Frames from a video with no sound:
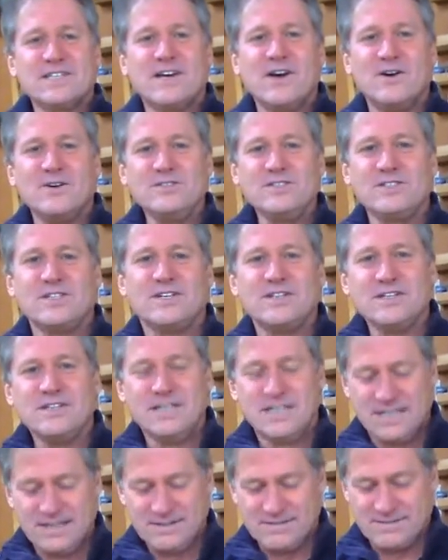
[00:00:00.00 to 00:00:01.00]
coaster,
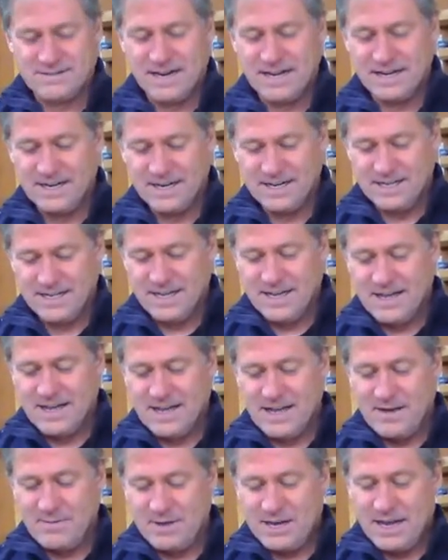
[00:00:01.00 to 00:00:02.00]
right?
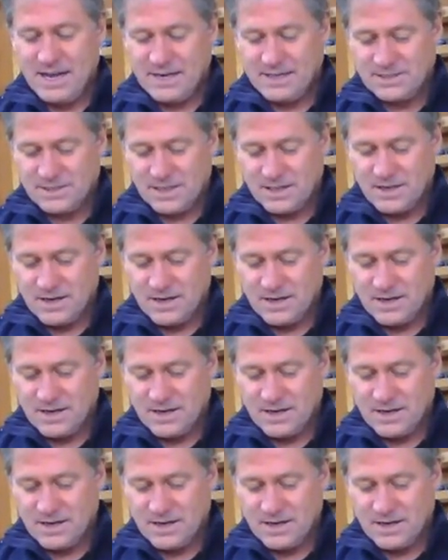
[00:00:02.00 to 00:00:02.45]
I mean, that is a